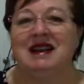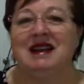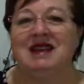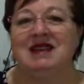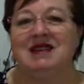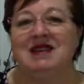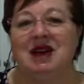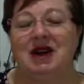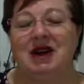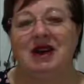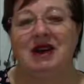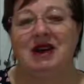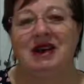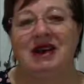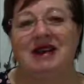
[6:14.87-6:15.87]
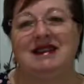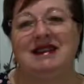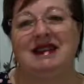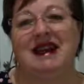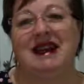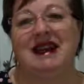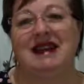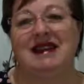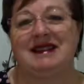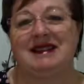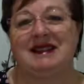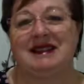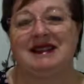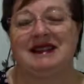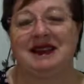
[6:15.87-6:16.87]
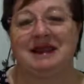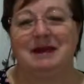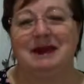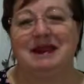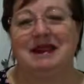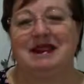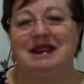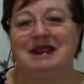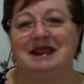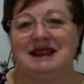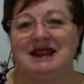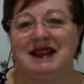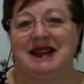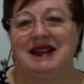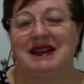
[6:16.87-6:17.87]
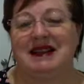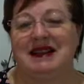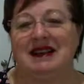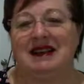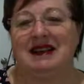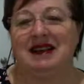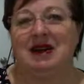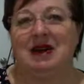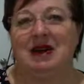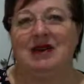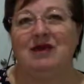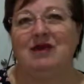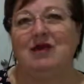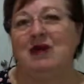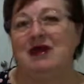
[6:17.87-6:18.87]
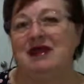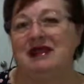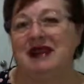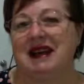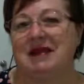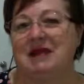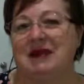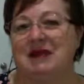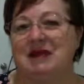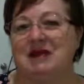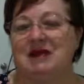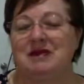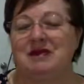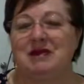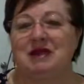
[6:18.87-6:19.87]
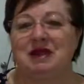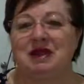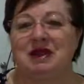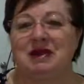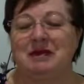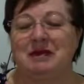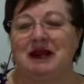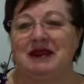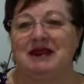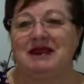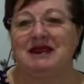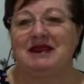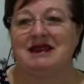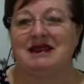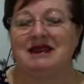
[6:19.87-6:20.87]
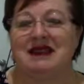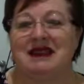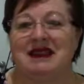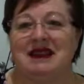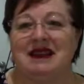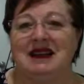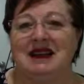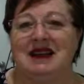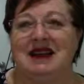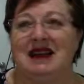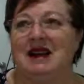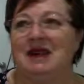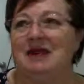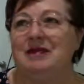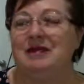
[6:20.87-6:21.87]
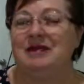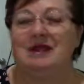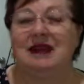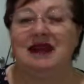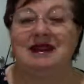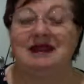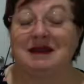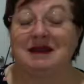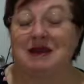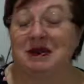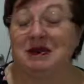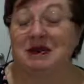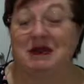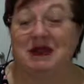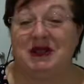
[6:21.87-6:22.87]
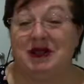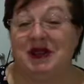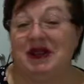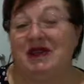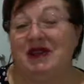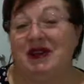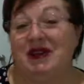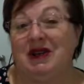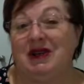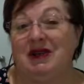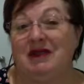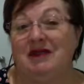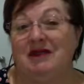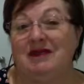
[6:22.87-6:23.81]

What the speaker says: So it takes a deeper understanding of what's happening, what's pushing the buttons. And sometimes we don't even know.